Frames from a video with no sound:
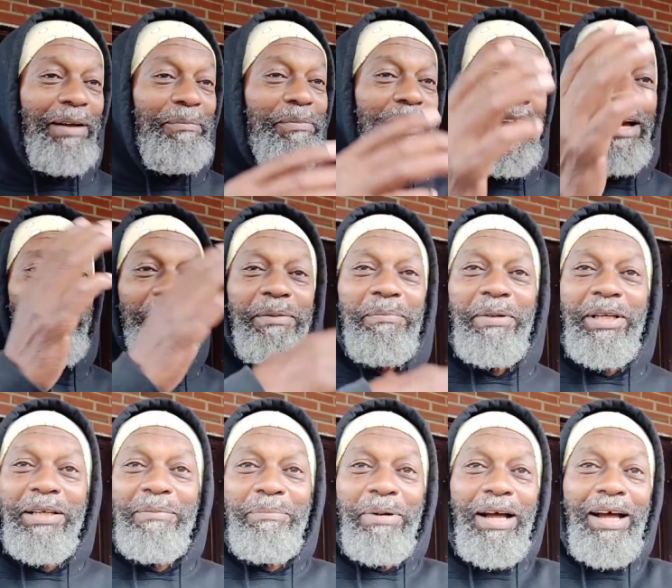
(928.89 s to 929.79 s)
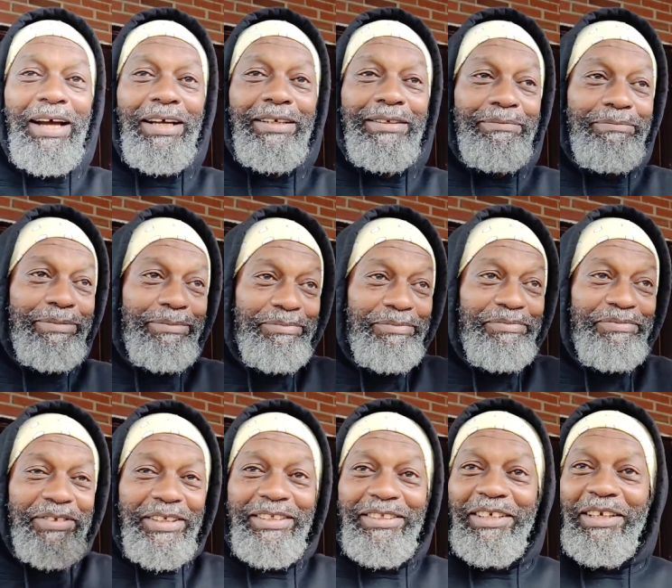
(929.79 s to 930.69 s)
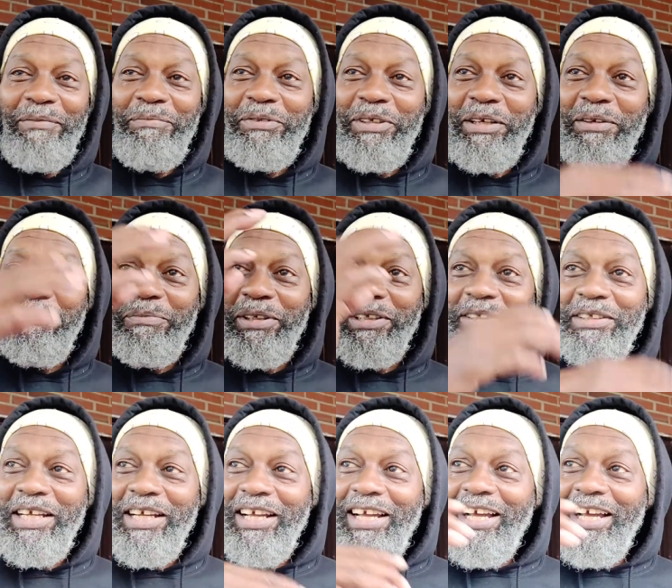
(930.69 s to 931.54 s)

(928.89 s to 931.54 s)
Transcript: I'm having to meet behind up. I'm trying to,